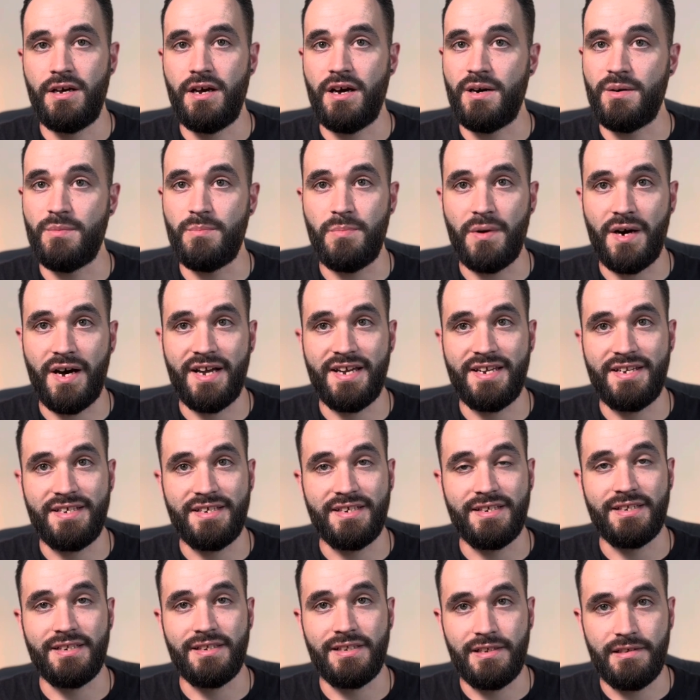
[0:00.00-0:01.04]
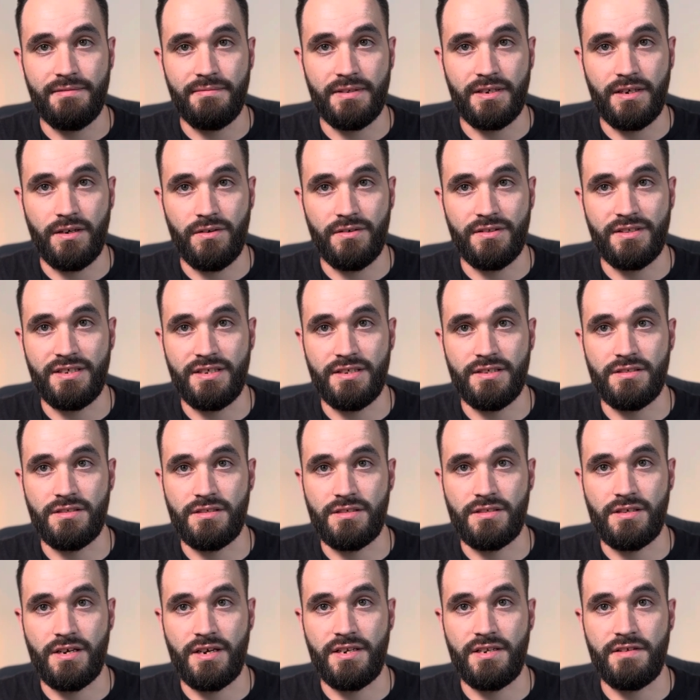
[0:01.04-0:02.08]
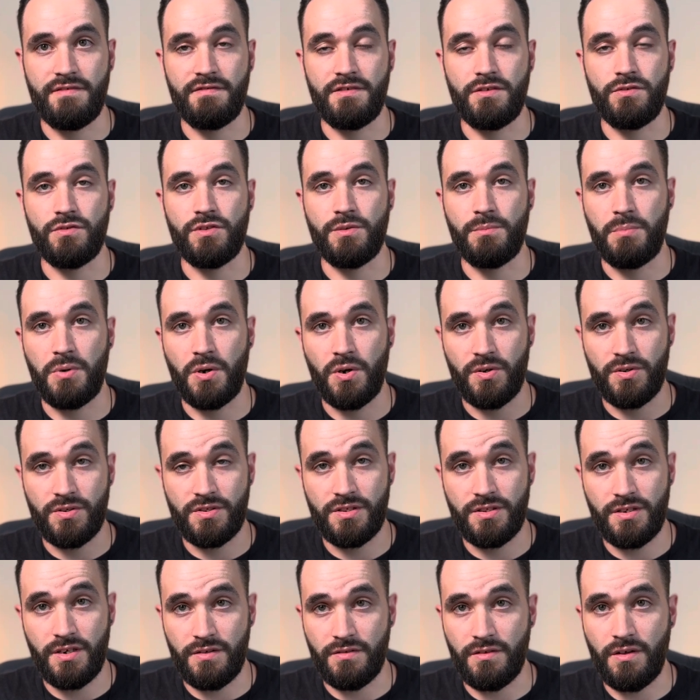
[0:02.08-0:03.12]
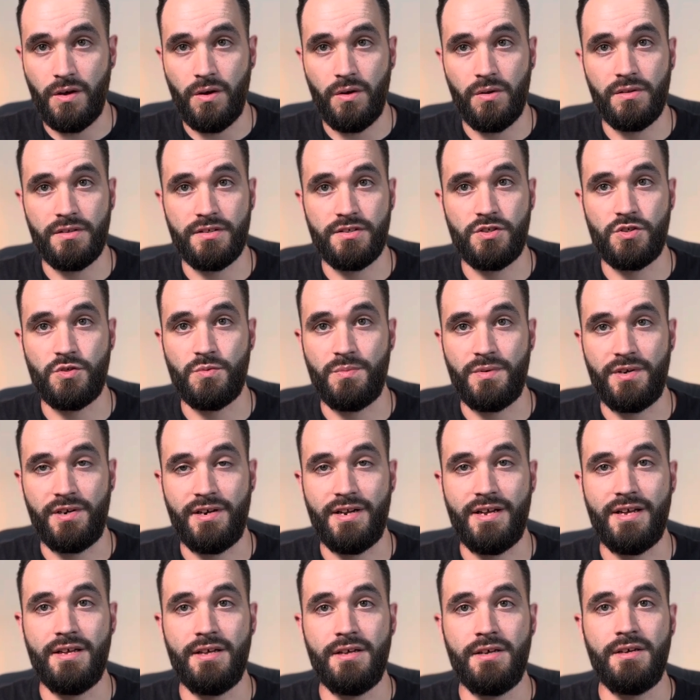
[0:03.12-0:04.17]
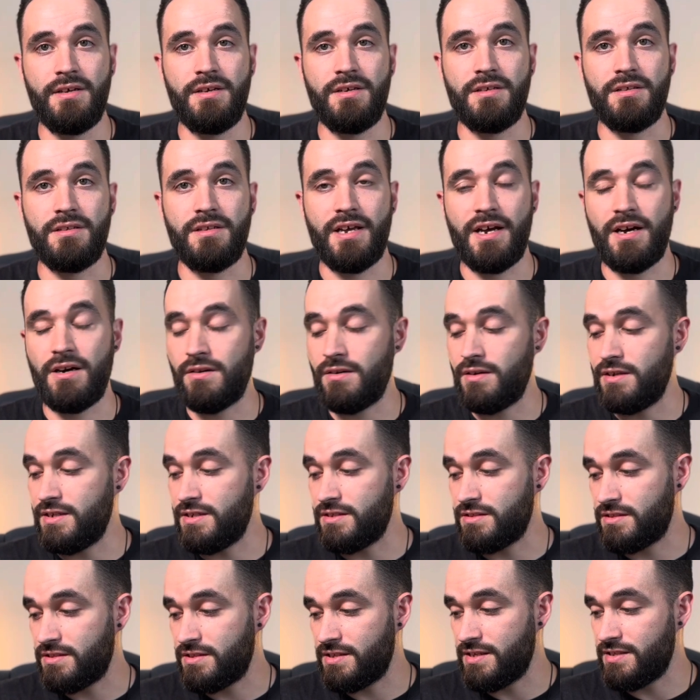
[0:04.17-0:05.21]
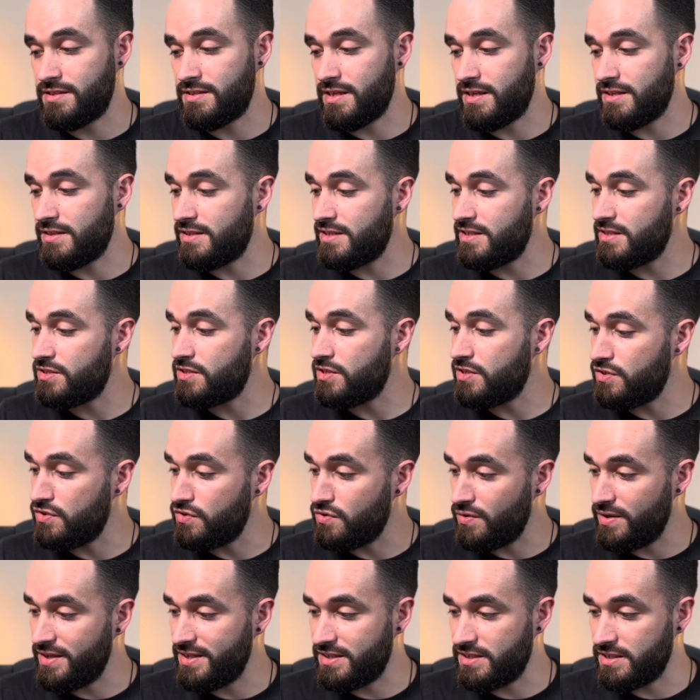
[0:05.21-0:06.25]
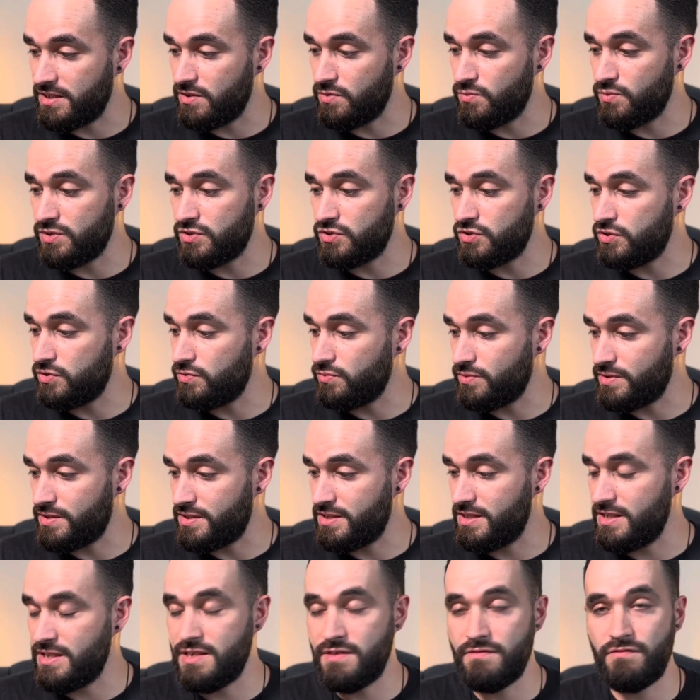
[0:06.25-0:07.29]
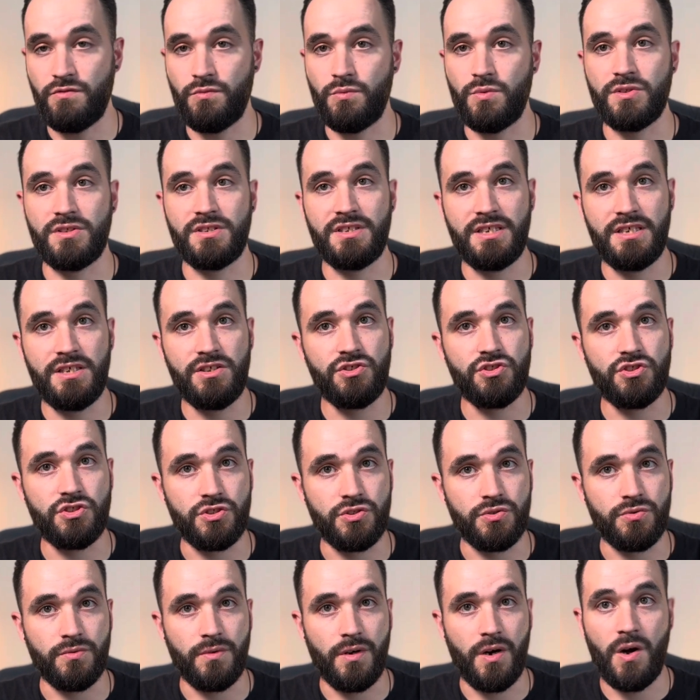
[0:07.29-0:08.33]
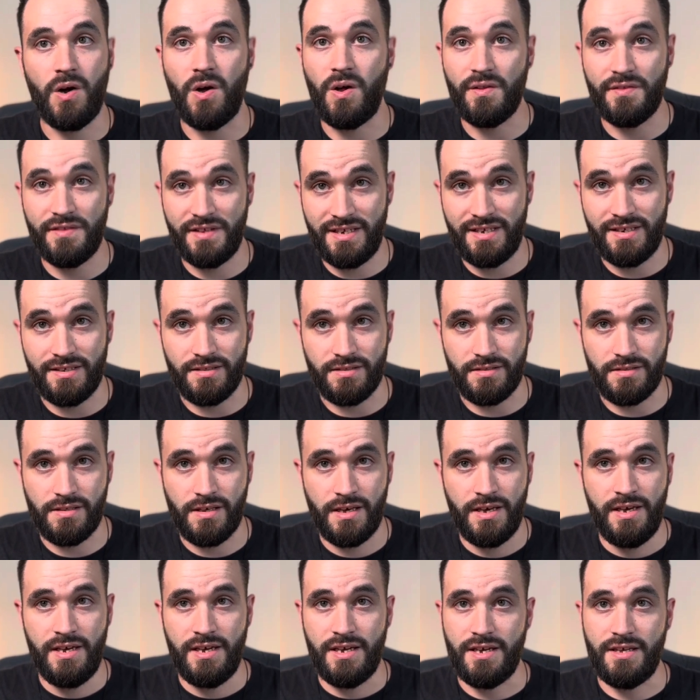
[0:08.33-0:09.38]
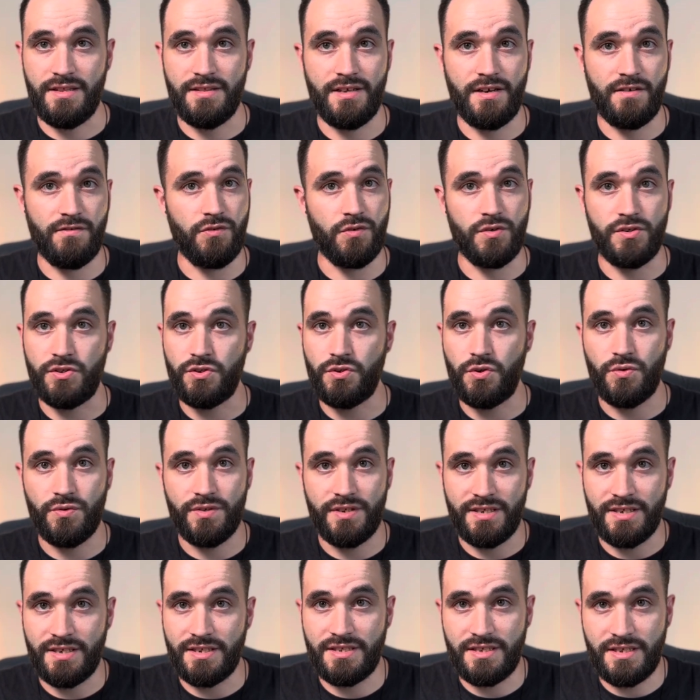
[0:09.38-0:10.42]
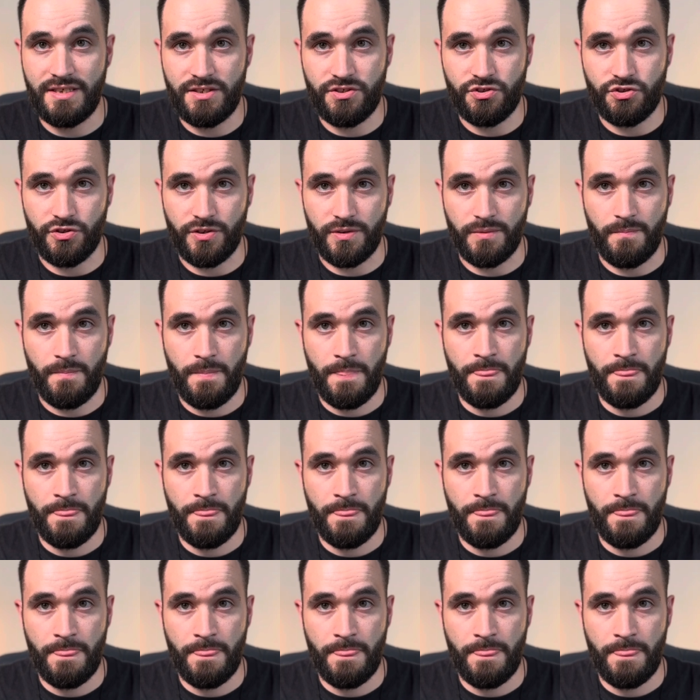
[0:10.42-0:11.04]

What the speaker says: abiding and living on the inside of you, the person of the Holy Spirit. Now, it says that this anointing which you received will teach you all things, and therefore you don't need a teacher.